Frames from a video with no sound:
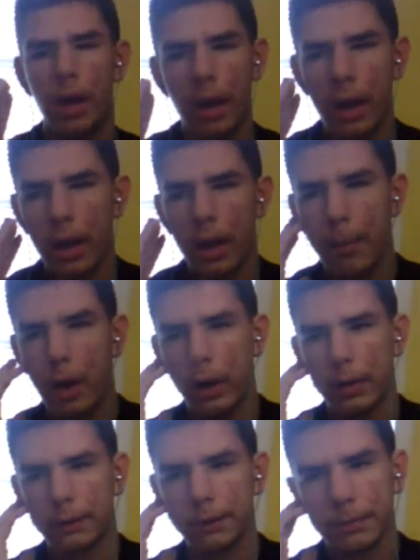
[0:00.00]
But
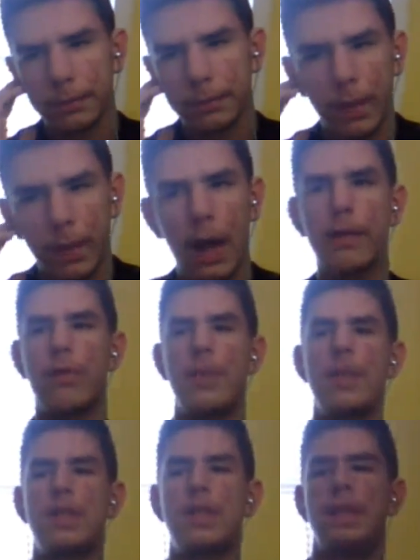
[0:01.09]
as of this
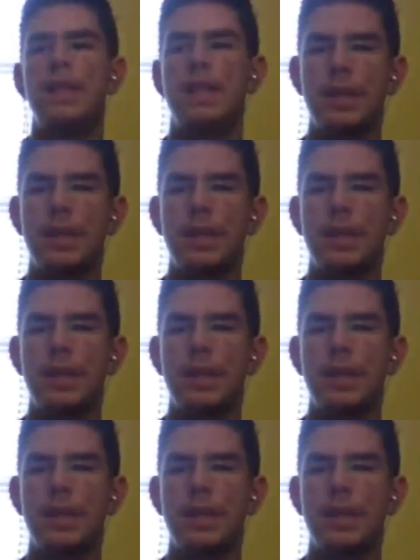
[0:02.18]
season,